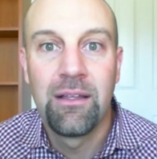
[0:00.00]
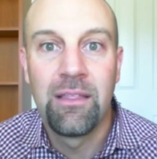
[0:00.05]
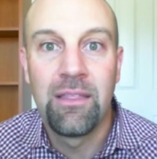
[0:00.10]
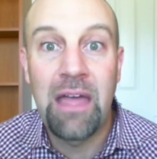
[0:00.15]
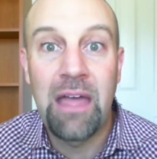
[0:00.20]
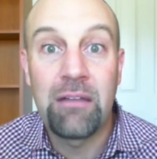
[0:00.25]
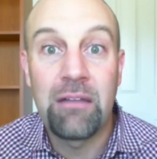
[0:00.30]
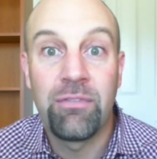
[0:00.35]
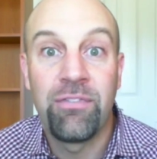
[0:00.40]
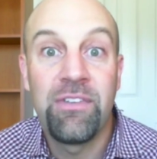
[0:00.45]

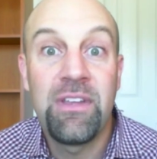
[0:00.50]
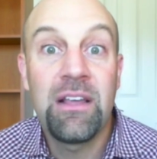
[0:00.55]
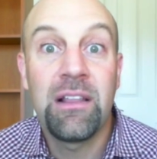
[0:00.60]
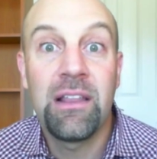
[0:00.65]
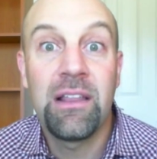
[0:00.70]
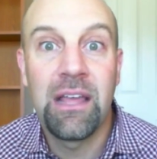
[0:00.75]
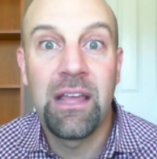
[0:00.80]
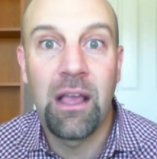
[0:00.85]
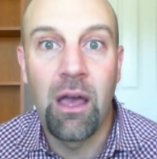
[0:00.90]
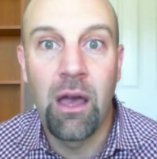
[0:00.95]
That
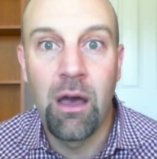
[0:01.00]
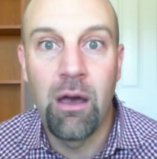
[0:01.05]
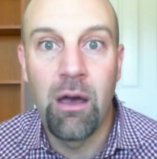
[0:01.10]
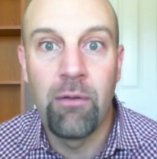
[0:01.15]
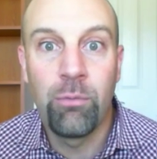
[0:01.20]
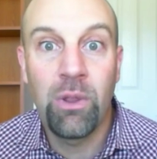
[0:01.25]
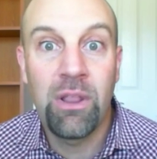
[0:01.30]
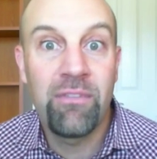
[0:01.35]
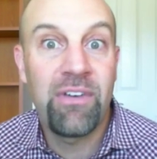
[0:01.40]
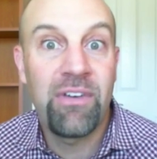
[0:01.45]
feeling
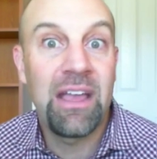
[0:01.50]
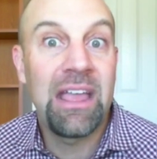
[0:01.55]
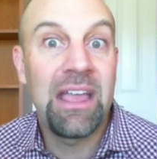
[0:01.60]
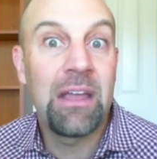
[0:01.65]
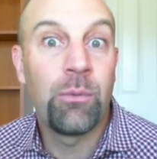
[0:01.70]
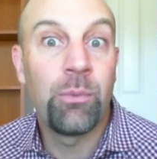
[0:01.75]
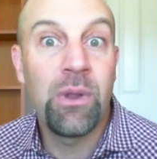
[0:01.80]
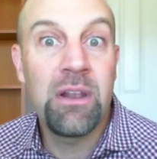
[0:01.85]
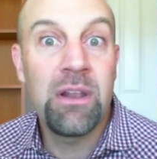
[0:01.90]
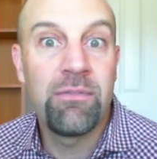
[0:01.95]
of, well, if I
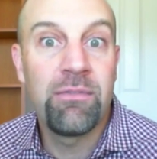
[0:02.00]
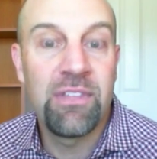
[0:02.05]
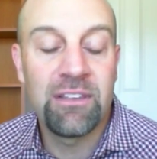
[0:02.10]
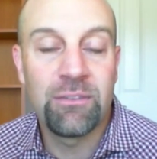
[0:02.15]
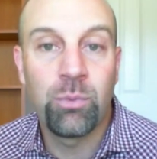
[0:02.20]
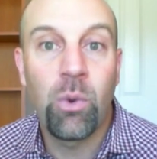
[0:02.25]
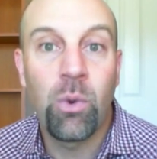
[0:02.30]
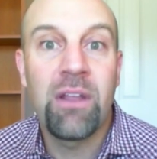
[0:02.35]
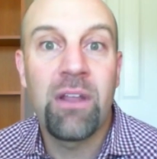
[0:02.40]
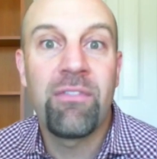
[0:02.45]
get rid of
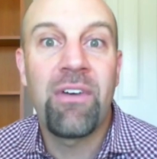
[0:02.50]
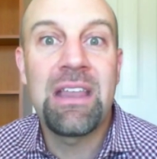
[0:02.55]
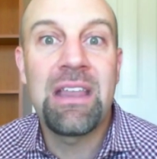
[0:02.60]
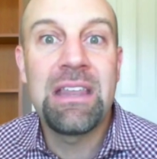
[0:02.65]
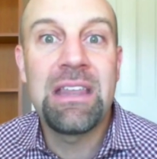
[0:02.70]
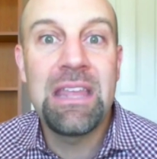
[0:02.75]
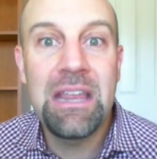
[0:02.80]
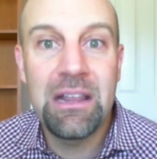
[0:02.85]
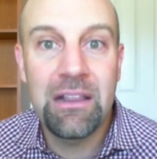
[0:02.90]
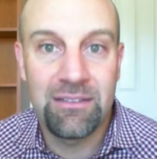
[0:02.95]
this, what if I
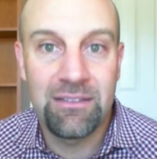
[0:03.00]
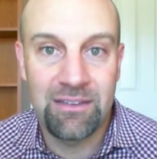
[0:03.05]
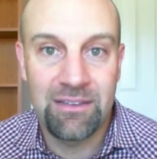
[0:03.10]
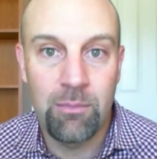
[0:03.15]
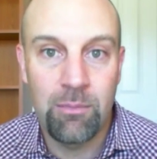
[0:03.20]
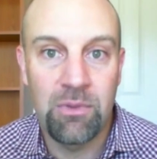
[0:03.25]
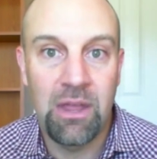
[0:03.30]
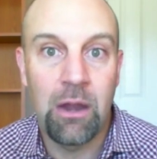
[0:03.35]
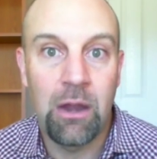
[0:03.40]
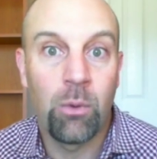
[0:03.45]
need it
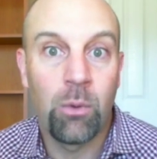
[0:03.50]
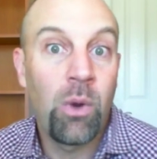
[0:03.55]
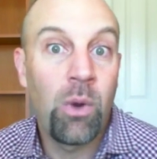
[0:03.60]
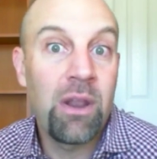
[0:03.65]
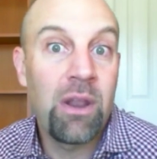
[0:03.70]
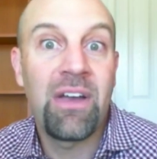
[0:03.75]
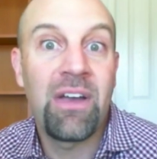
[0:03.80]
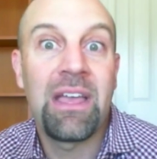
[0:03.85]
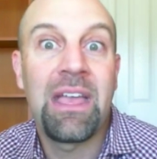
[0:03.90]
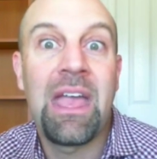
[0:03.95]
someday? Or what
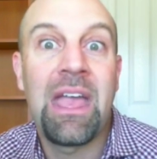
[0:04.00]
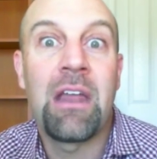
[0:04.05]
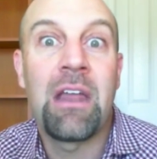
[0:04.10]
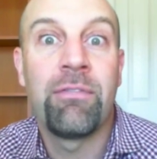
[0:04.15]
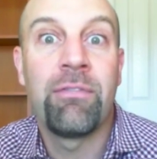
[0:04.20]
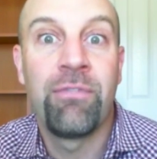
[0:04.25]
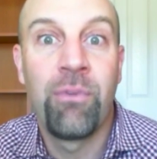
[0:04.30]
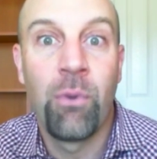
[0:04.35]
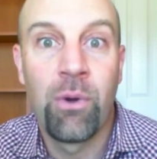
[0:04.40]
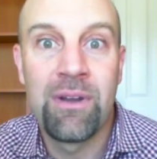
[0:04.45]
if I can't
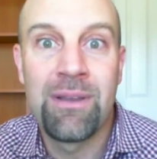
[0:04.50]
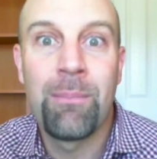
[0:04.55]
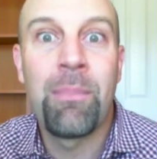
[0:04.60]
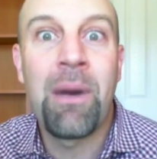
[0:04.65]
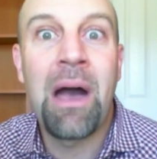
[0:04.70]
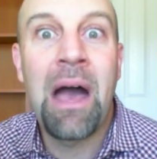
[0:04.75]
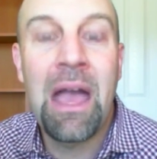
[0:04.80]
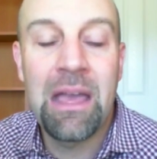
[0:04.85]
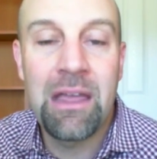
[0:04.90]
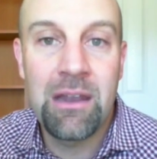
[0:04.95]
afford to
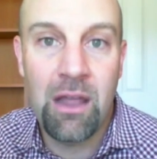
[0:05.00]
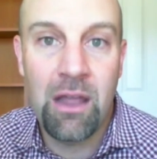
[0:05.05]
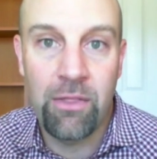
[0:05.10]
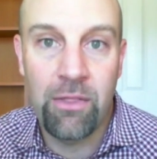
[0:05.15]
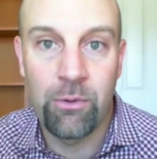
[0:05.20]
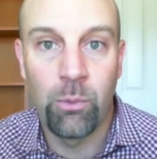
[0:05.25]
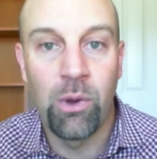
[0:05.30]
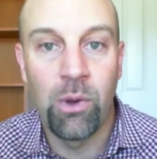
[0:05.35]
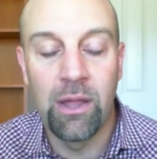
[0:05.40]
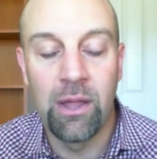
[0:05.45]
buy
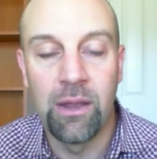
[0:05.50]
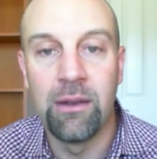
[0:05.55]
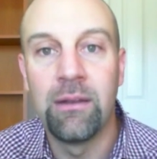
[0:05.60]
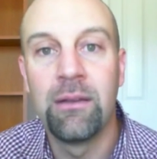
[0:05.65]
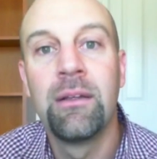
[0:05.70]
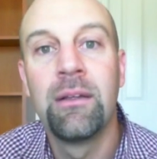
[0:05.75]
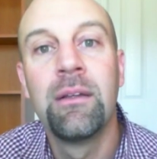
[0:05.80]
another one?